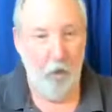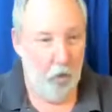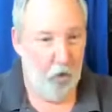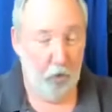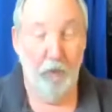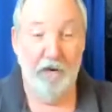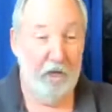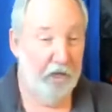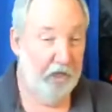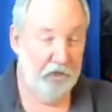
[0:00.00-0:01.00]
or run an
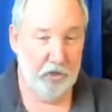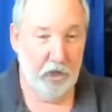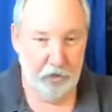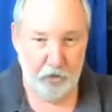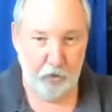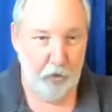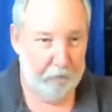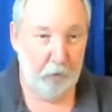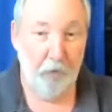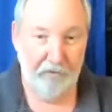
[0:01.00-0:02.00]
uninstall
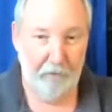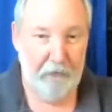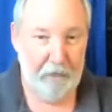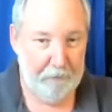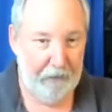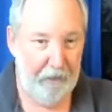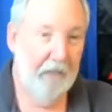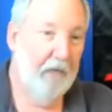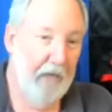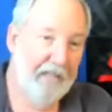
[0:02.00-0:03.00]
script or whatever it may be,
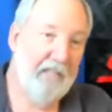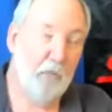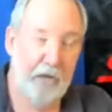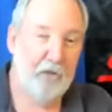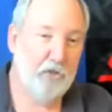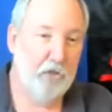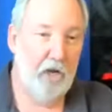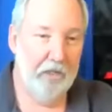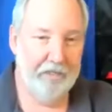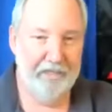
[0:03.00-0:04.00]
and then
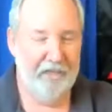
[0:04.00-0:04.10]
reinstall it.